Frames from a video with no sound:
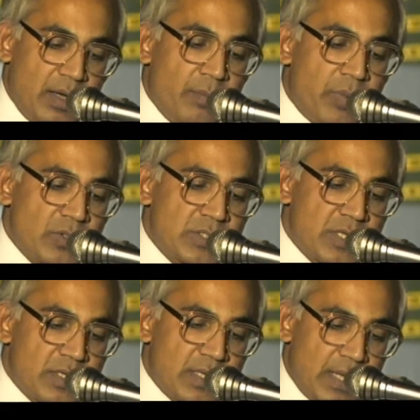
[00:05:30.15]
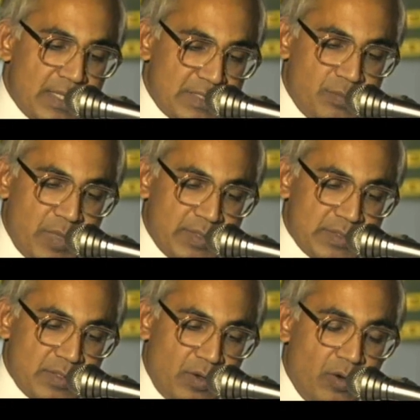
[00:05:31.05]
about certain
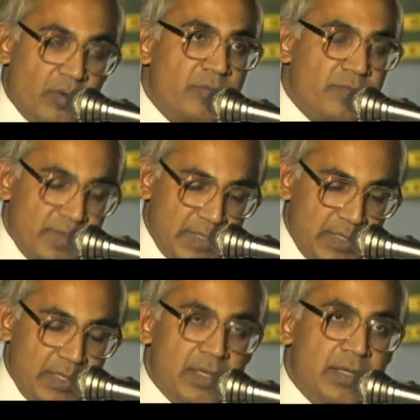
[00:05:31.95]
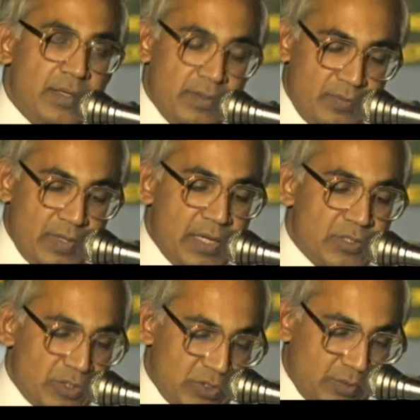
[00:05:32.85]
aspects of the
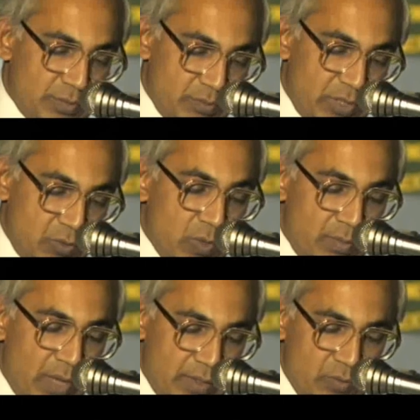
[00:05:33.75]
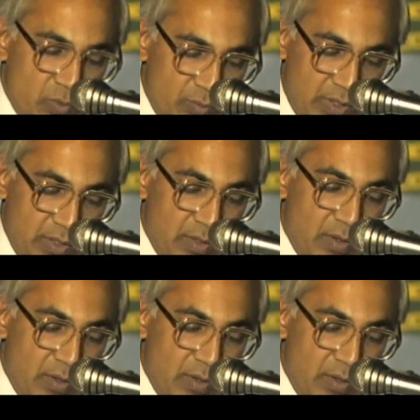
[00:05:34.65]
relationships between man and woman.